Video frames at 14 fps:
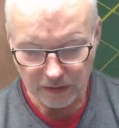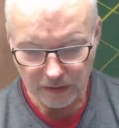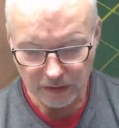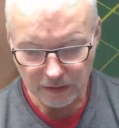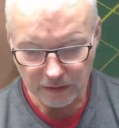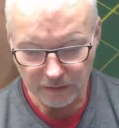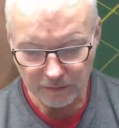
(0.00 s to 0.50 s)

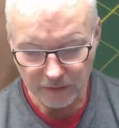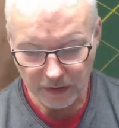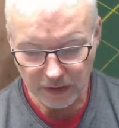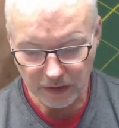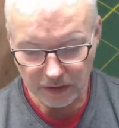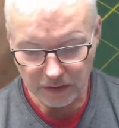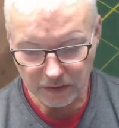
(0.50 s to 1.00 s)

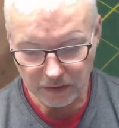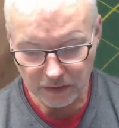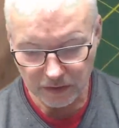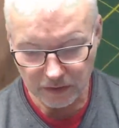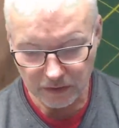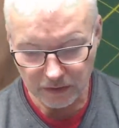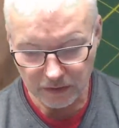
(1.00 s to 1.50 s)
8,
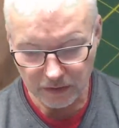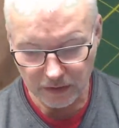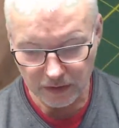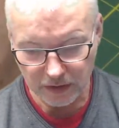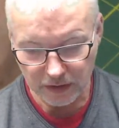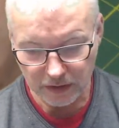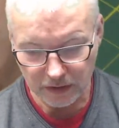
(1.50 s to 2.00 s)

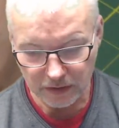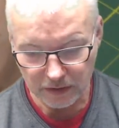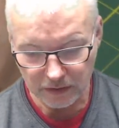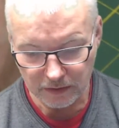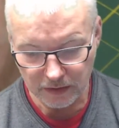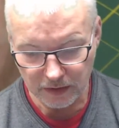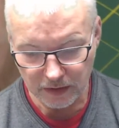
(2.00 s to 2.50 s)
9,
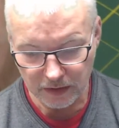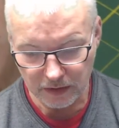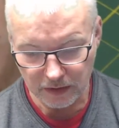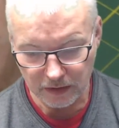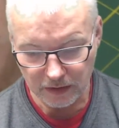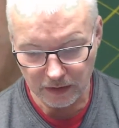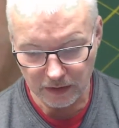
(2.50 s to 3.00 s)

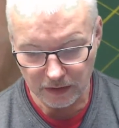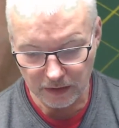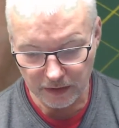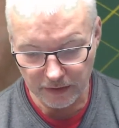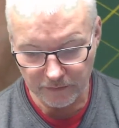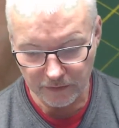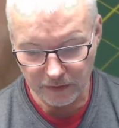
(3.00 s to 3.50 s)
10,
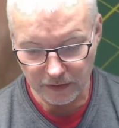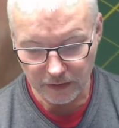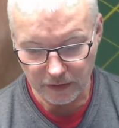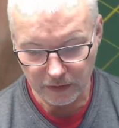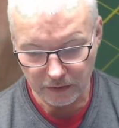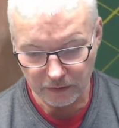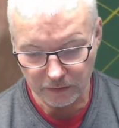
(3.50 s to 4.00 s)
11,
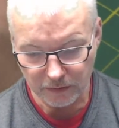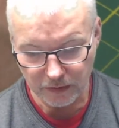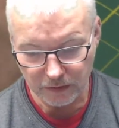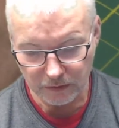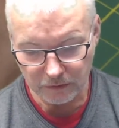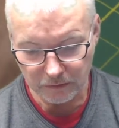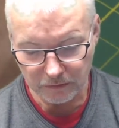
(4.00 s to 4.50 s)

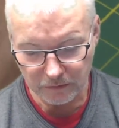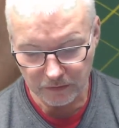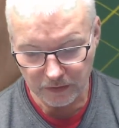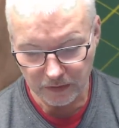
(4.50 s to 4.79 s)
12,